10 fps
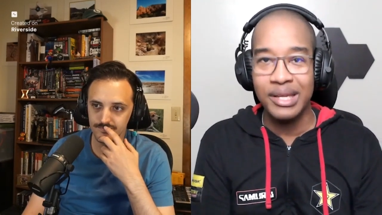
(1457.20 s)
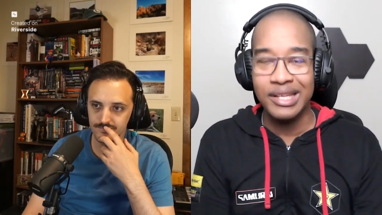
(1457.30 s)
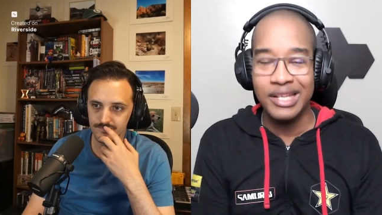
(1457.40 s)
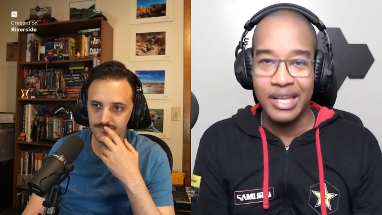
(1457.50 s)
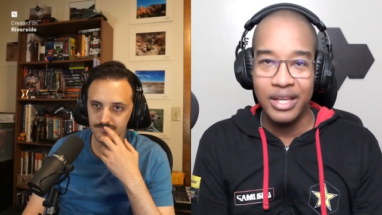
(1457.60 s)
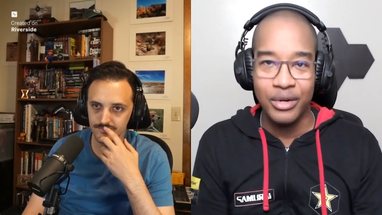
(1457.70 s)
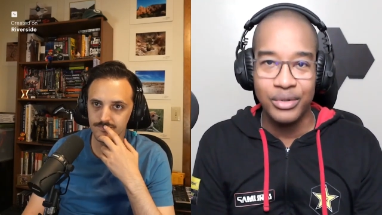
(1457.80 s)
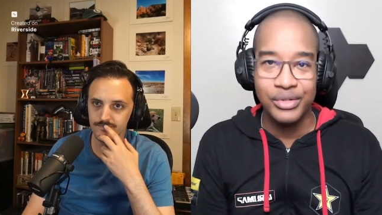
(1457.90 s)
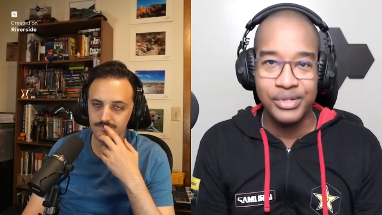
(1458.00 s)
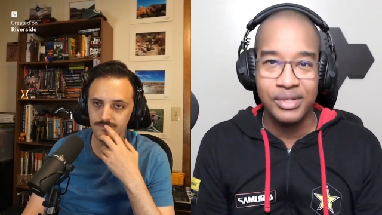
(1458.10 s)
Speaker 1: many
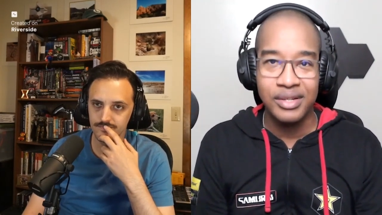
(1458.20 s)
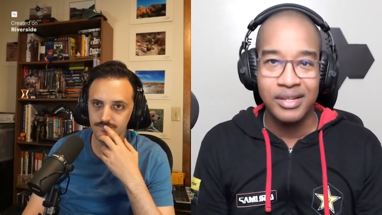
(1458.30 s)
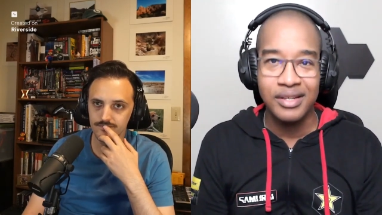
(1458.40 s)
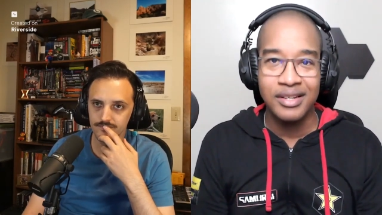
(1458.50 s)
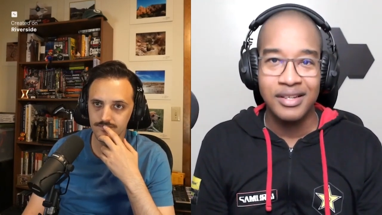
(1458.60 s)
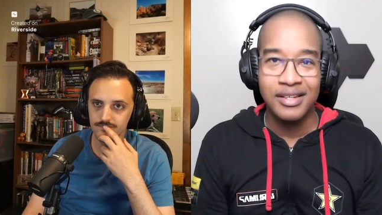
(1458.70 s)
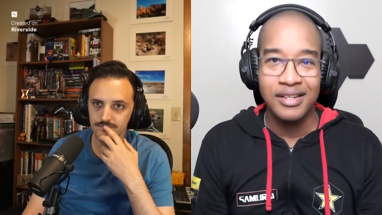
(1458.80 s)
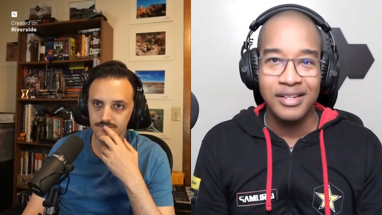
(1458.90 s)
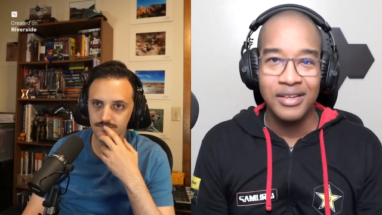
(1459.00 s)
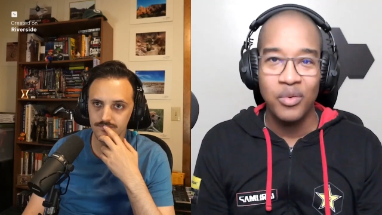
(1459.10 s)
years
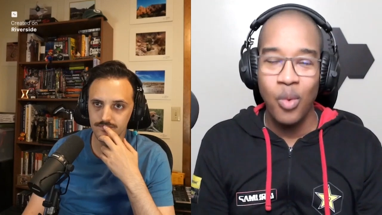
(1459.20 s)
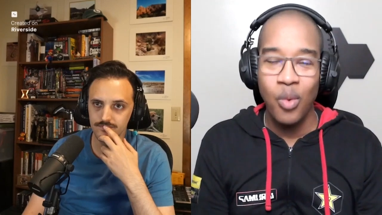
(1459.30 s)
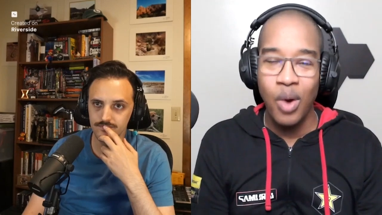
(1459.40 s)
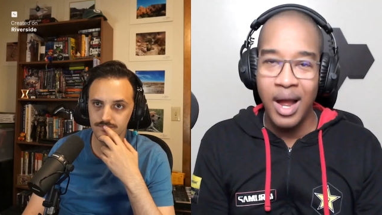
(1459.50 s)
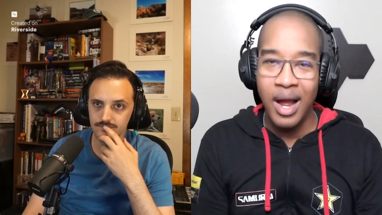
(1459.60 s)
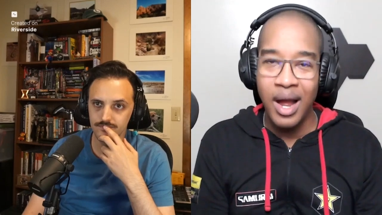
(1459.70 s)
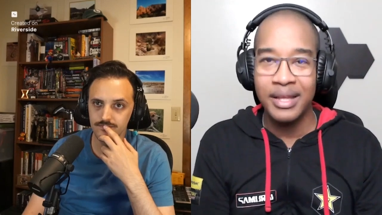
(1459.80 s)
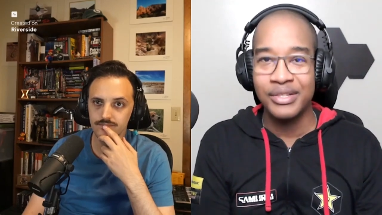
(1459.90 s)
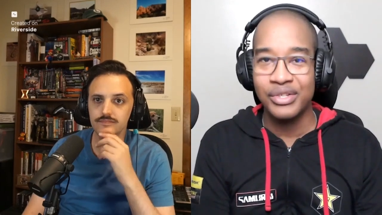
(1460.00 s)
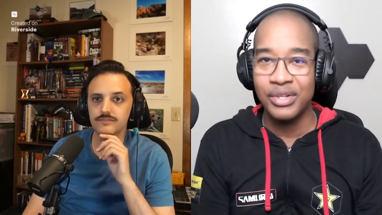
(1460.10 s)
while
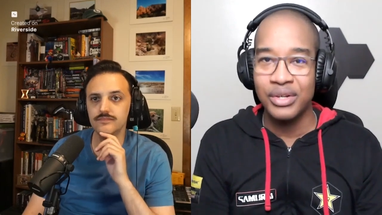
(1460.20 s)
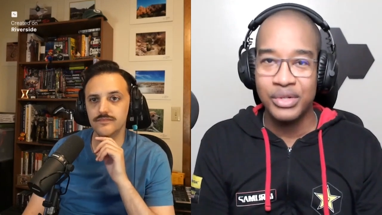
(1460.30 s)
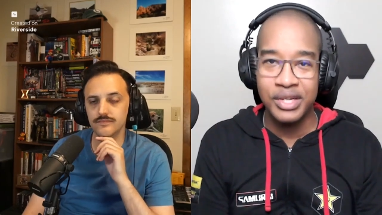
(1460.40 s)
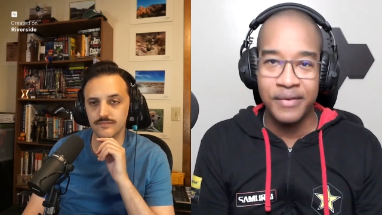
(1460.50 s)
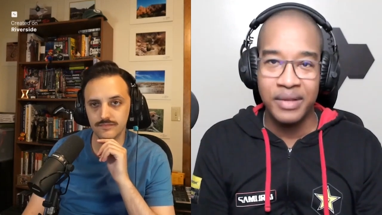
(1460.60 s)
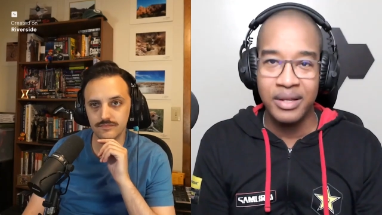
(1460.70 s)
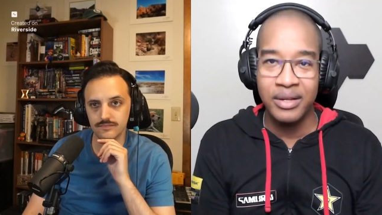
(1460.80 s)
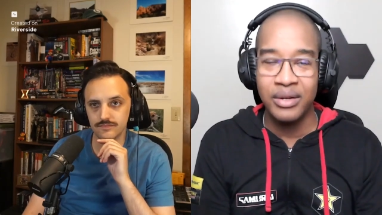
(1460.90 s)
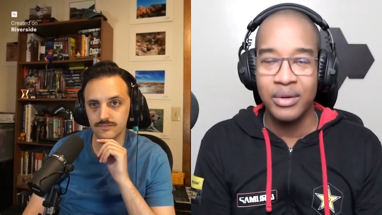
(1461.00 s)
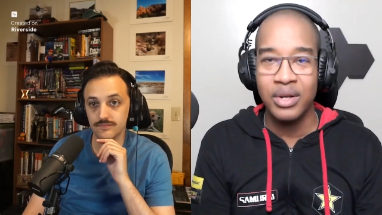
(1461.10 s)
it's, you know,
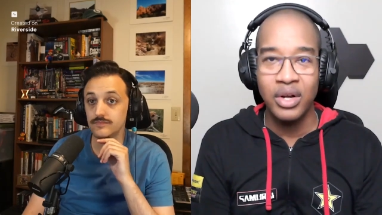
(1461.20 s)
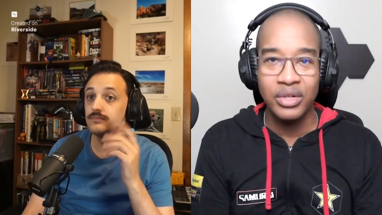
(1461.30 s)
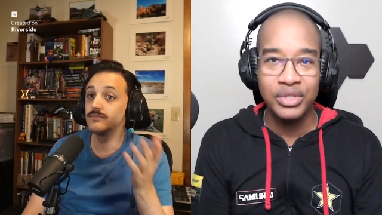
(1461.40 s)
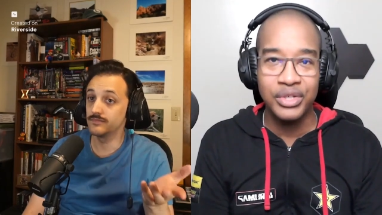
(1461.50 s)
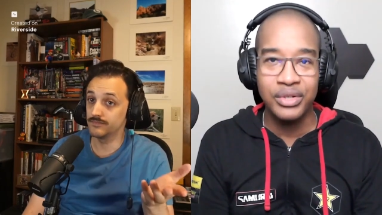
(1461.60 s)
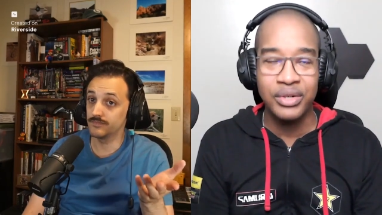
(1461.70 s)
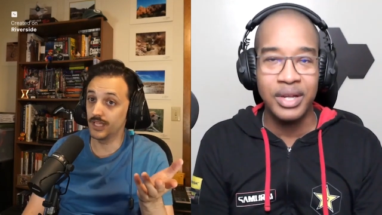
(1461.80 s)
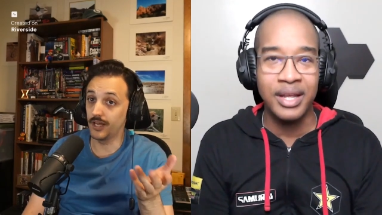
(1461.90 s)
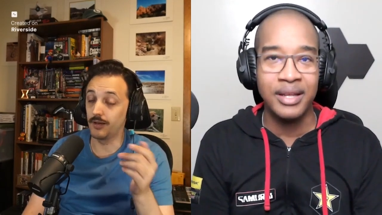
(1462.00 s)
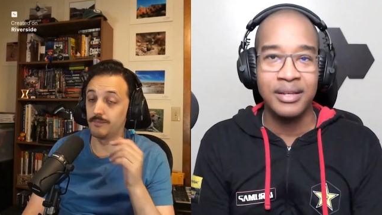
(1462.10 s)
shifting, you know,
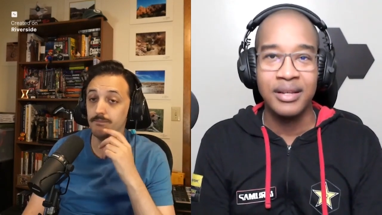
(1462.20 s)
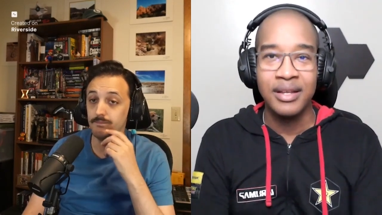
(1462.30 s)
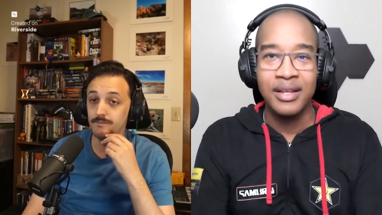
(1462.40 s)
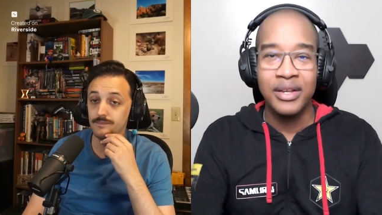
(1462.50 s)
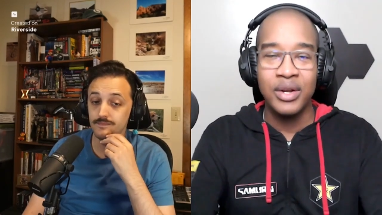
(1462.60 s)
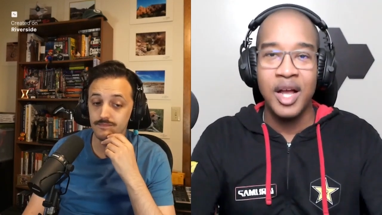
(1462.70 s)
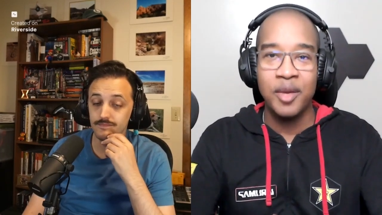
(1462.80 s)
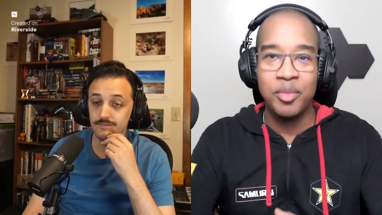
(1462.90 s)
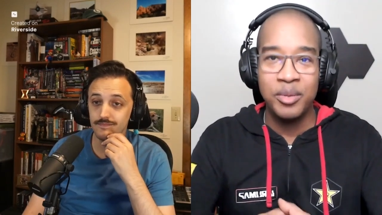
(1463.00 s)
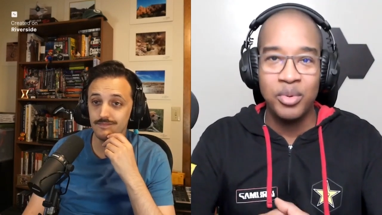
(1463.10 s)
culture yeah. and, you know,
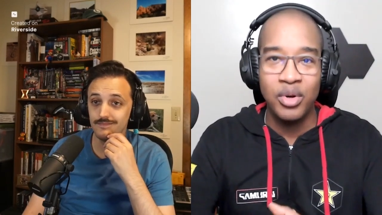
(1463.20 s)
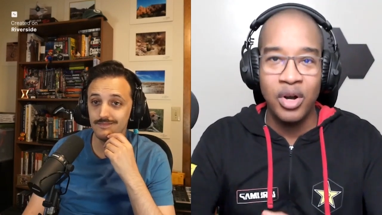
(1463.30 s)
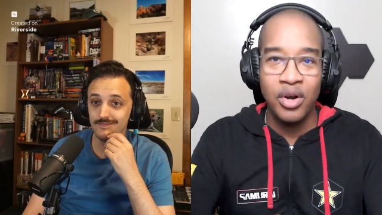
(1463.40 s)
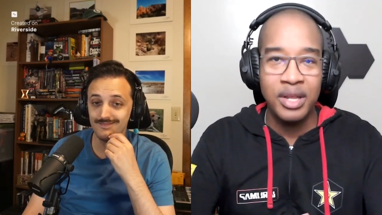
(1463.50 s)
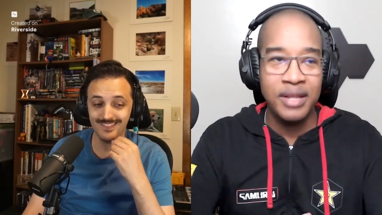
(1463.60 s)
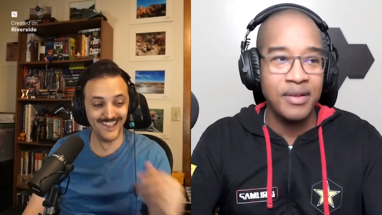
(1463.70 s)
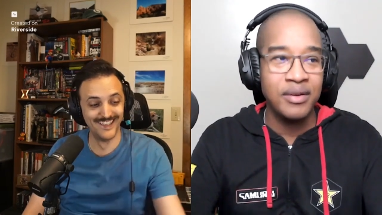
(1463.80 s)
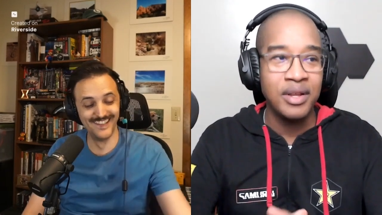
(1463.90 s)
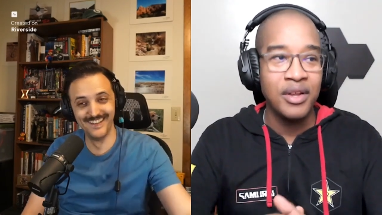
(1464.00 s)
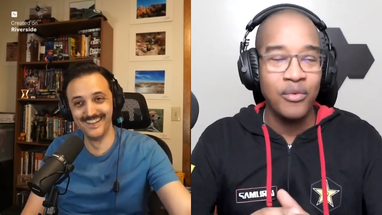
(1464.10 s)
how people are
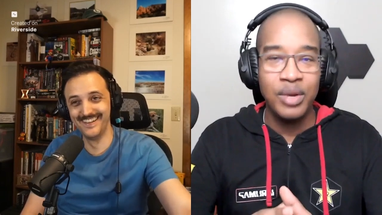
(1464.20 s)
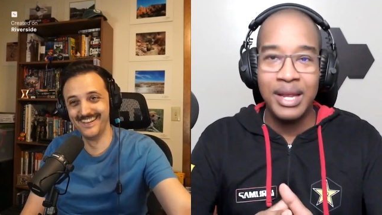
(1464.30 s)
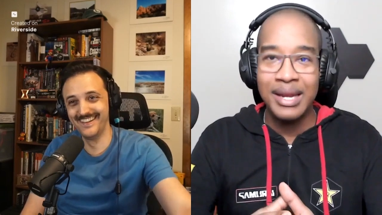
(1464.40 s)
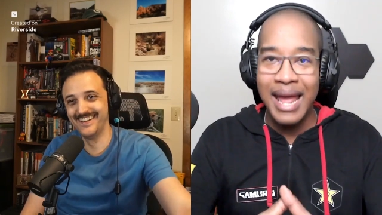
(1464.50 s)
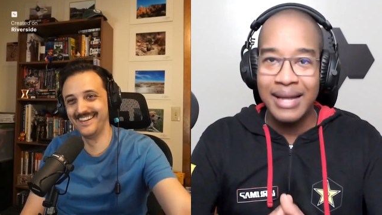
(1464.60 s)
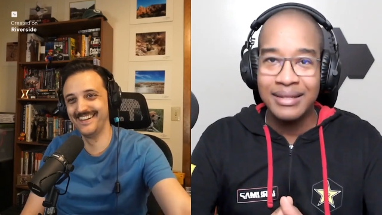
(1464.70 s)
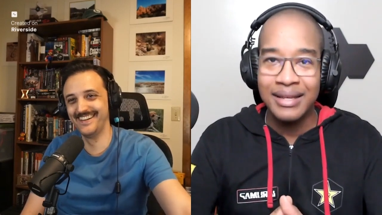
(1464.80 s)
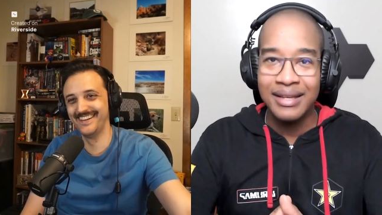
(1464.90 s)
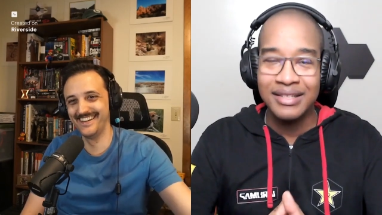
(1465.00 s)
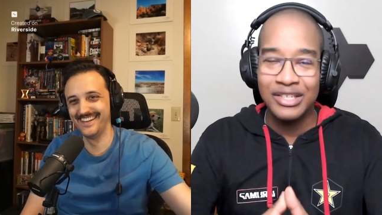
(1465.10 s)
even
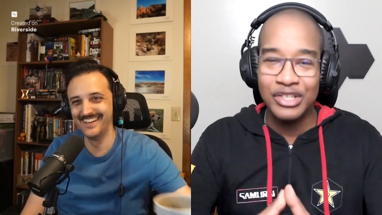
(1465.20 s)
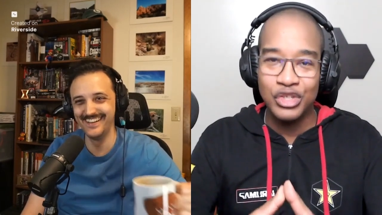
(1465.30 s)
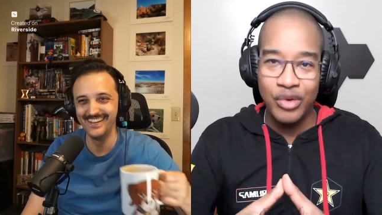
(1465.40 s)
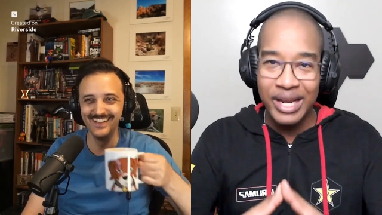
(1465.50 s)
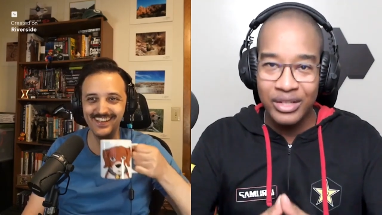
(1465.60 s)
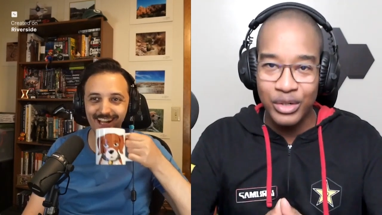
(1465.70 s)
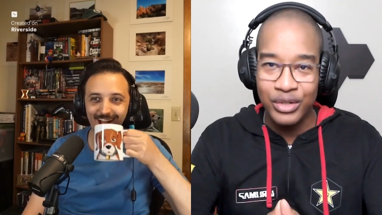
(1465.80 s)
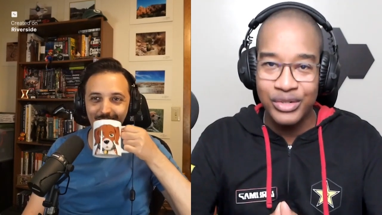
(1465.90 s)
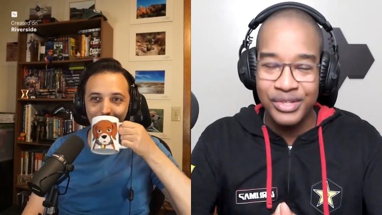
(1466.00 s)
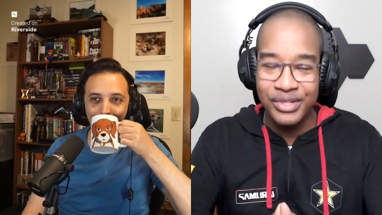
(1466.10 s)
reenacting the
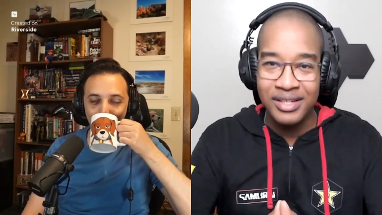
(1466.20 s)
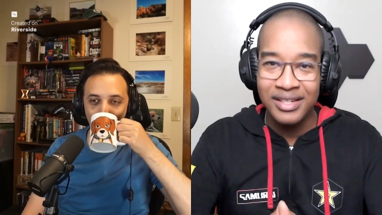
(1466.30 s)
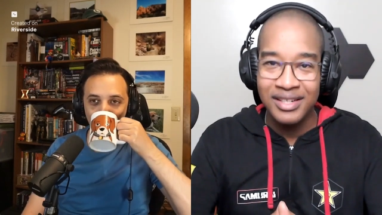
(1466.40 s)
trailers